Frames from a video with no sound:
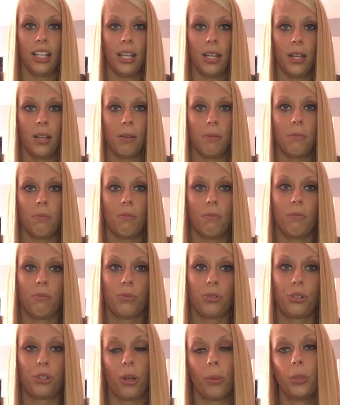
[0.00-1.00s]
am
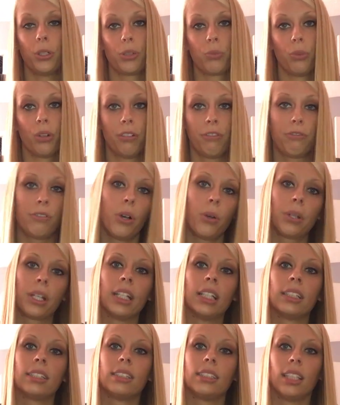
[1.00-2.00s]
so much more
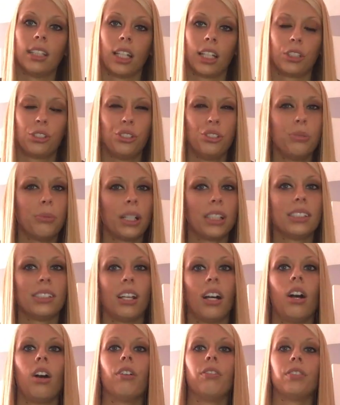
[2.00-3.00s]
focused and, like, to
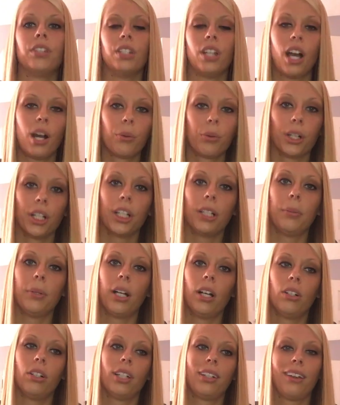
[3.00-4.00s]
myself, and not worried
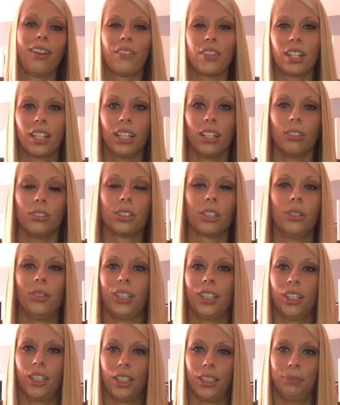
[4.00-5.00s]
about, like, everything else
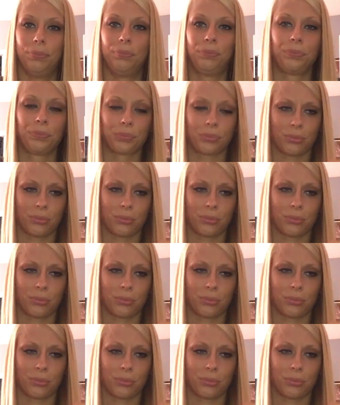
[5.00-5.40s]
going on